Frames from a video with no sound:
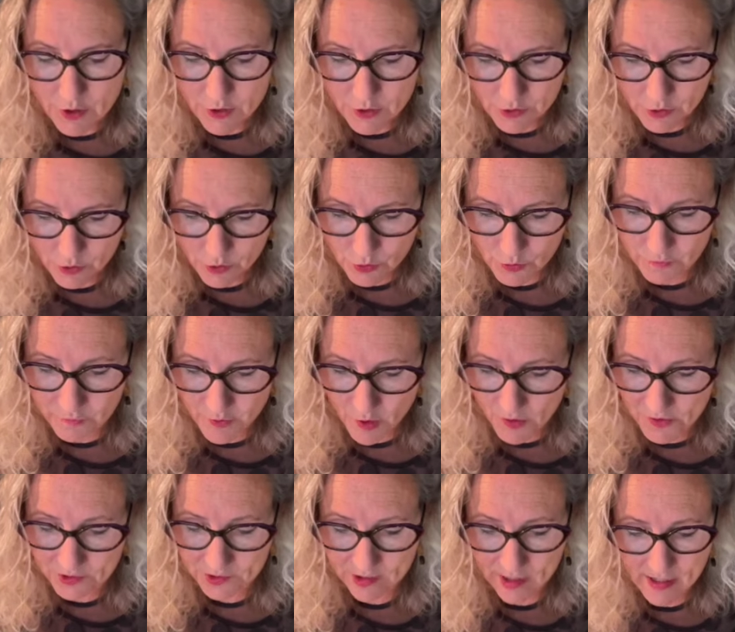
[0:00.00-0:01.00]

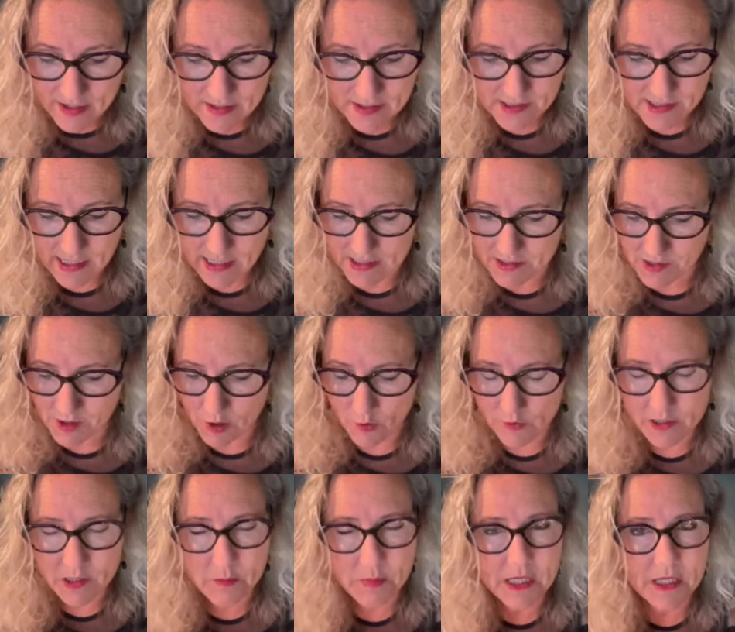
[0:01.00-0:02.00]
Yuval says it's
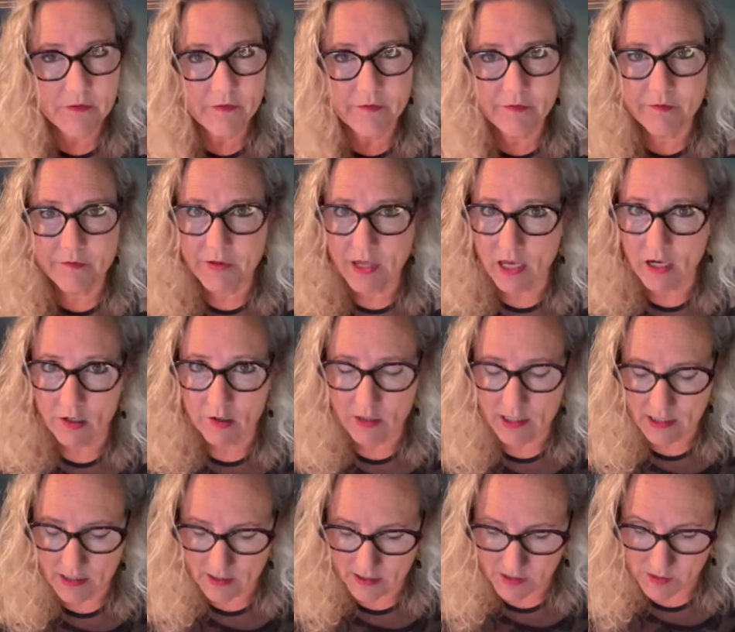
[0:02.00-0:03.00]
going to be very
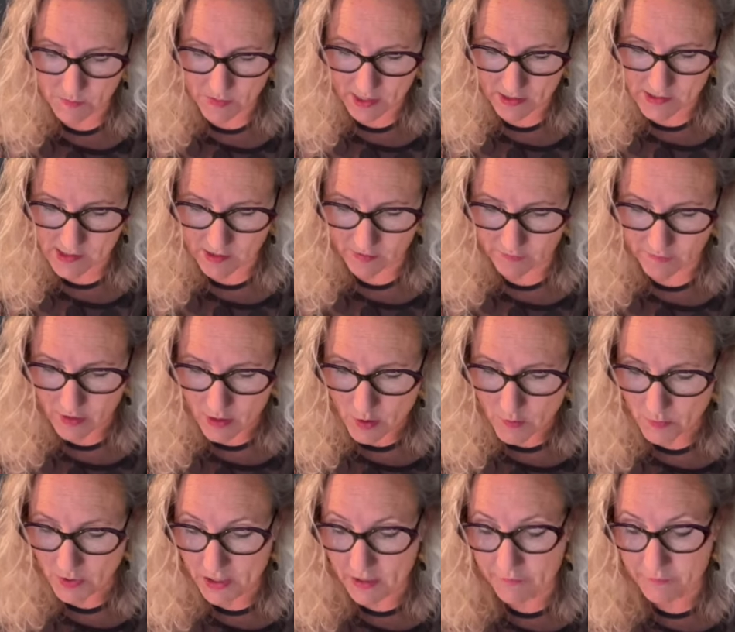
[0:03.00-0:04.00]
expensive,
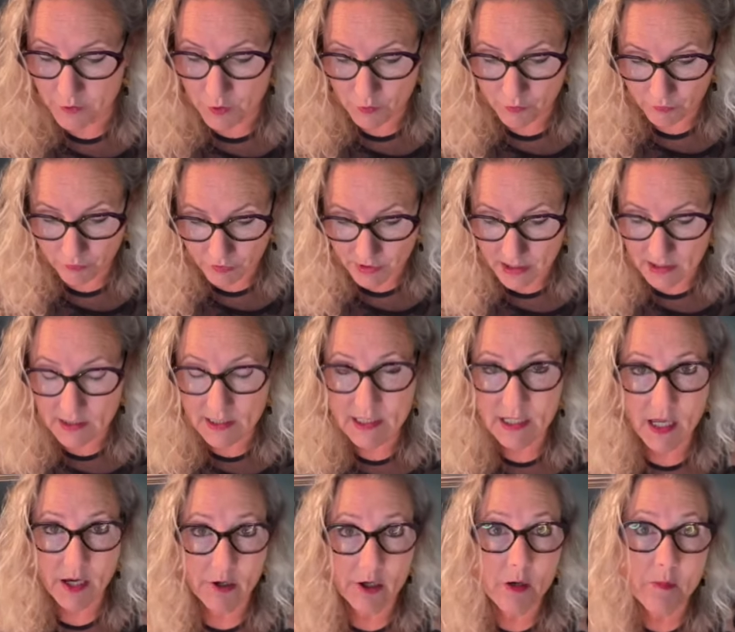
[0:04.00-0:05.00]
but if you really
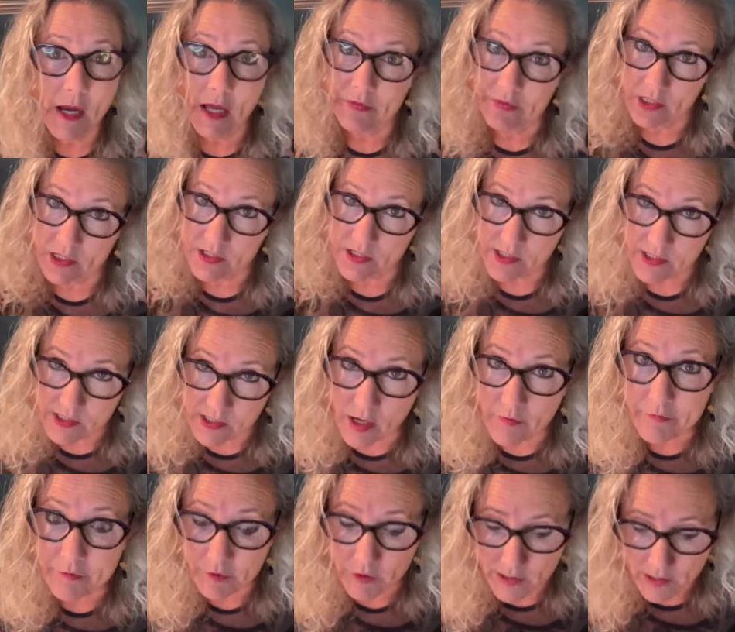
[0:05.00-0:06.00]
care about the
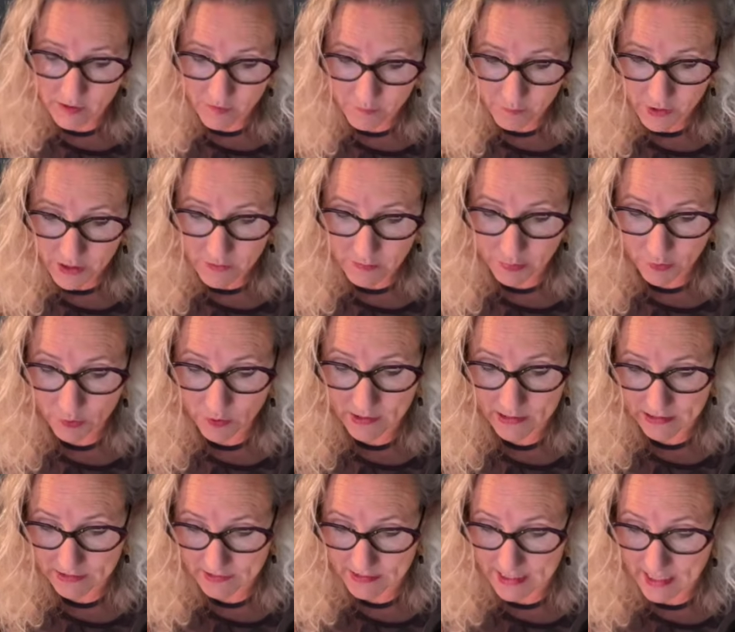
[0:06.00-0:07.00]
suffering of people
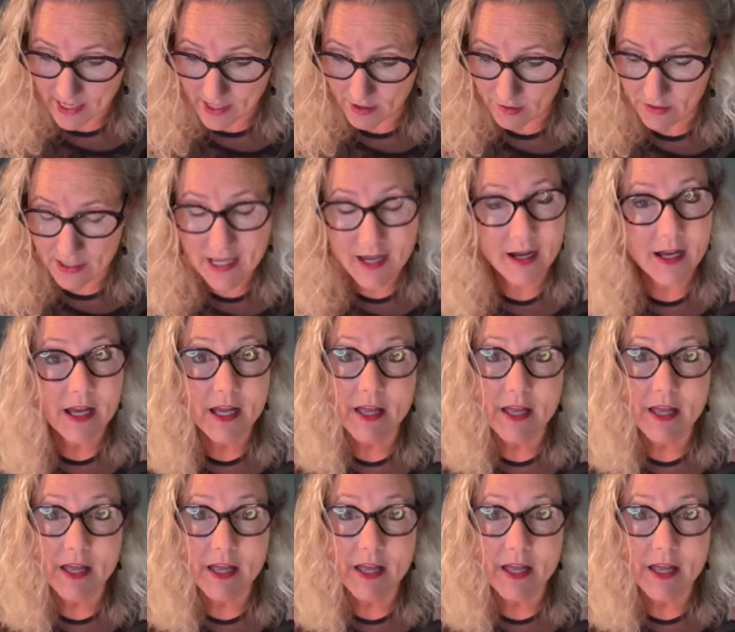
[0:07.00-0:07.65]
in the area,